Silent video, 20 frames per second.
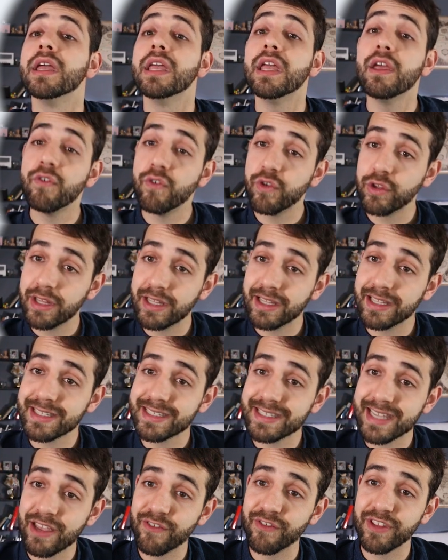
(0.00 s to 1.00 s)
If you didn't
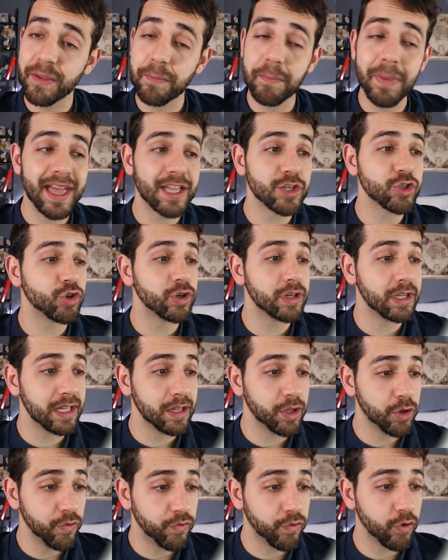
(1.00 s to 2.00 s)
save the password
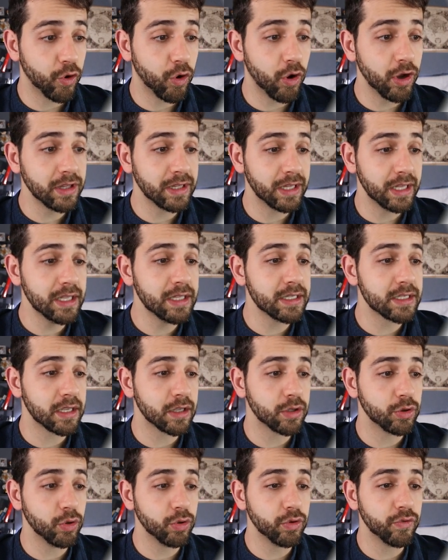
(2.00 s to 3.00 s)
and you forgot it,
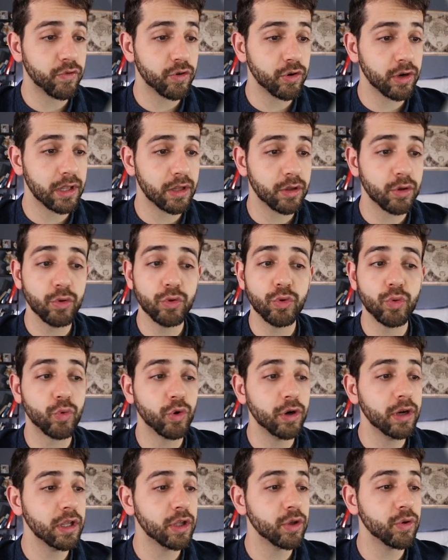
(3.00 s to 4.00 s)
don't
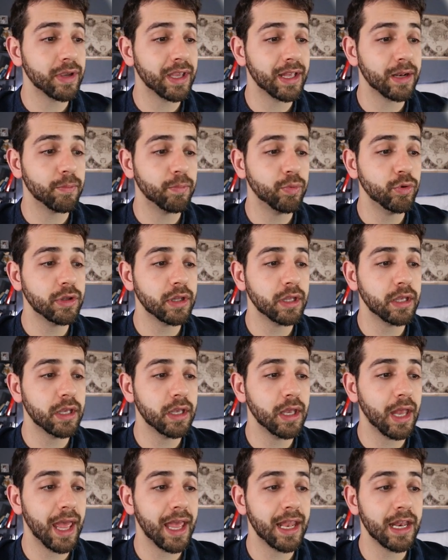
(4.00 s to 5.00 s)
worry, you can put
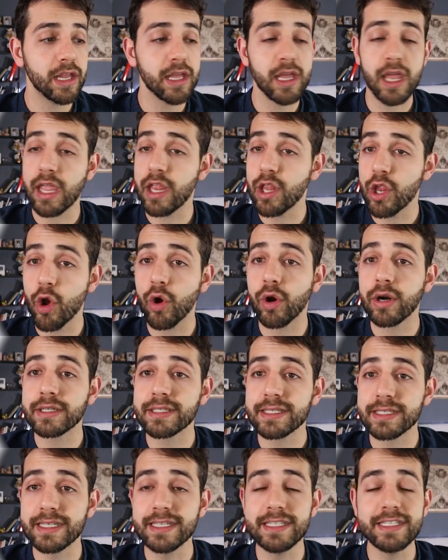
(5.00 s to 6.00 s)
here any in your
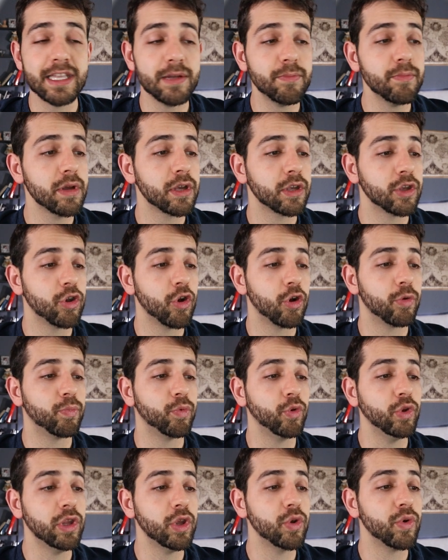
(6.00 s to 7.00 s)
system, you
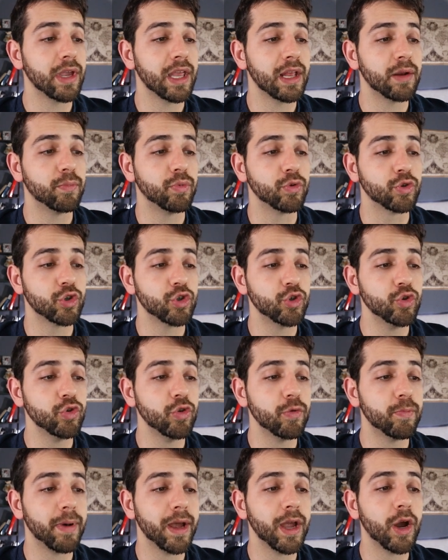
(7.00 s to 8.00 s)
can put
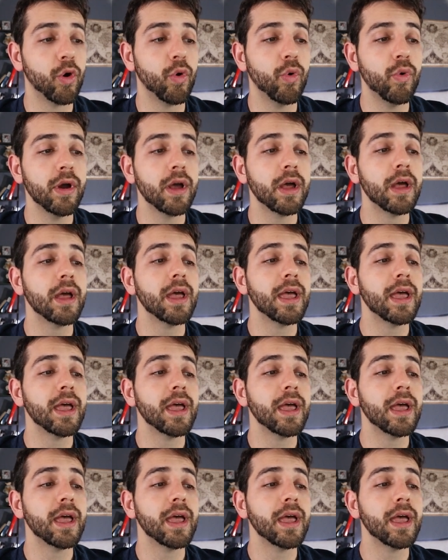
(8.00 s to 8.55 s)
sudo PiHole